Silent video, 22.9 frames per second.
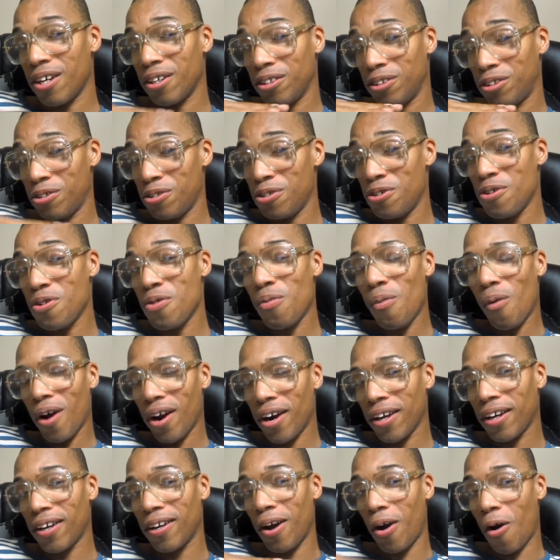Do you want
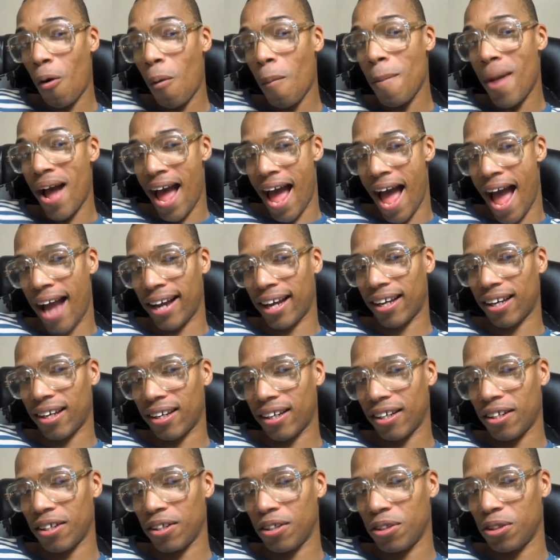to go back
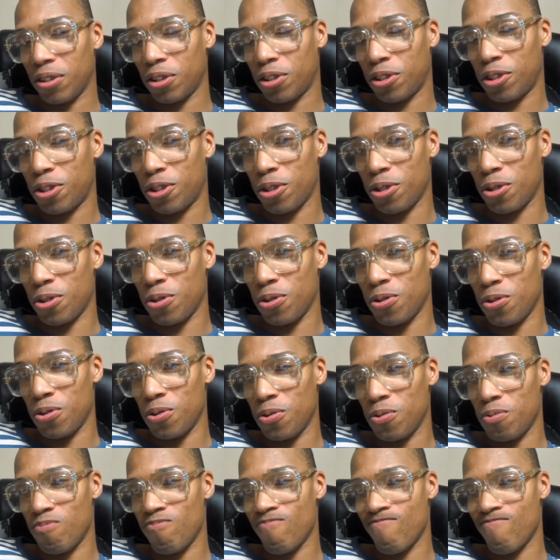to